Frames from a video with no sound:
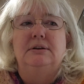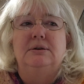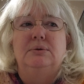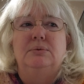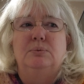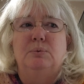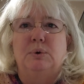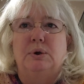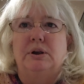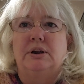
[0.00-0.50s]

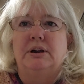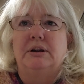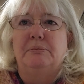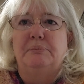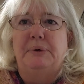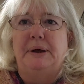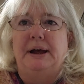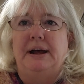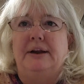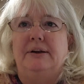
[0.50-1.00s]
work a
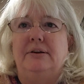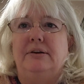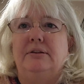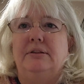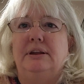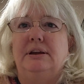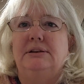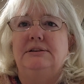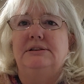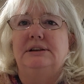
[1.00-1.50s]
pattern
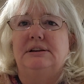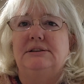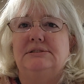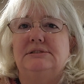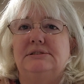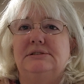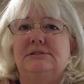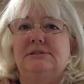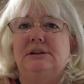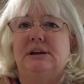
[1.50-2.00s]
that
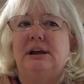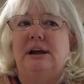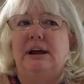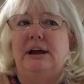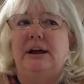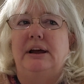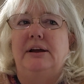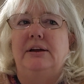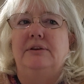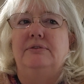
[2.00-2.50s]
doesn't
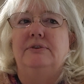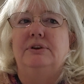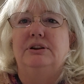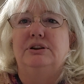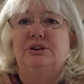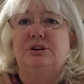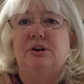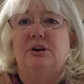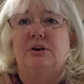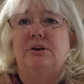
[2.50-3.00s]
have a
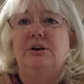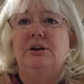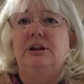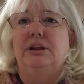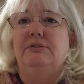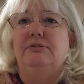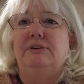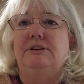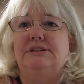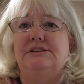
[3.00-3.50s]
chart
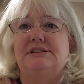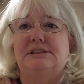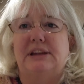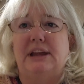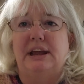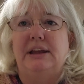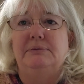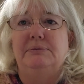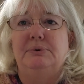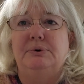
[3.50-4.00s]
if it's
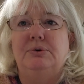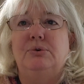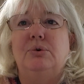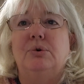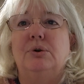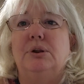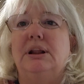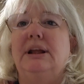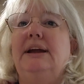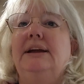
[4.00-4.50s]
cable
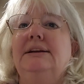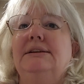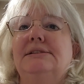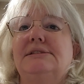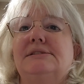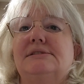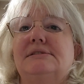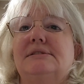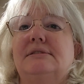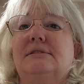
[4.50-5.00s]
or
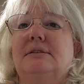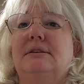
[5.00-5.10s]
lace.